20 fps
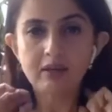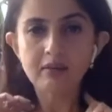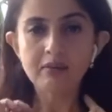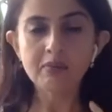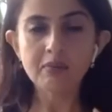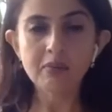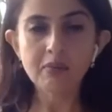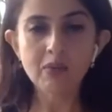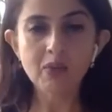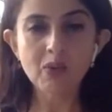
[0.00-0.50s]

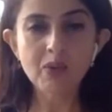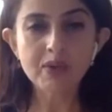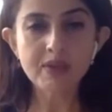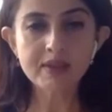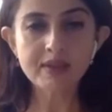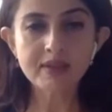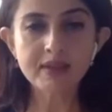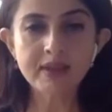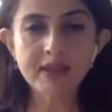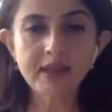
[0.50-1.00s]

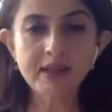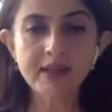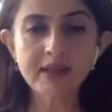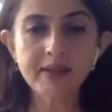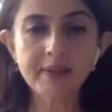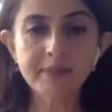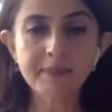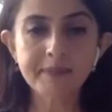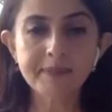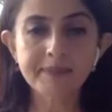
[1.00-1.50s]

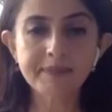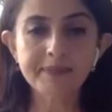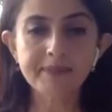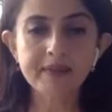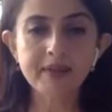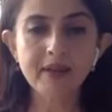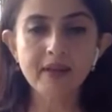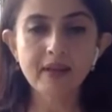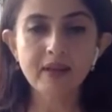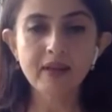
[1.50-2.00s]
Mostly
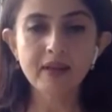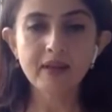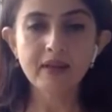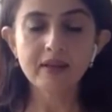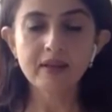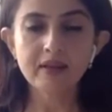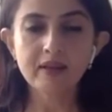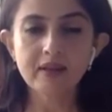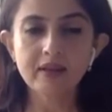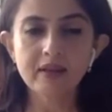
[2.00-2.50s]

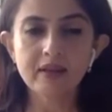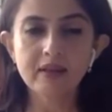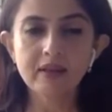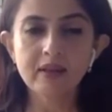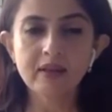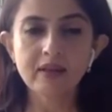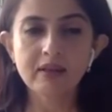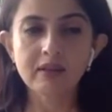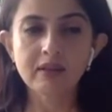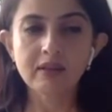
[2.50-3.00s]

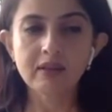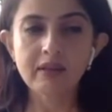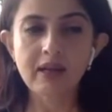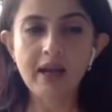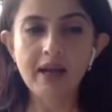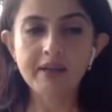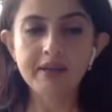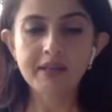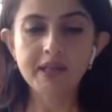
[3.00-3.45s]
I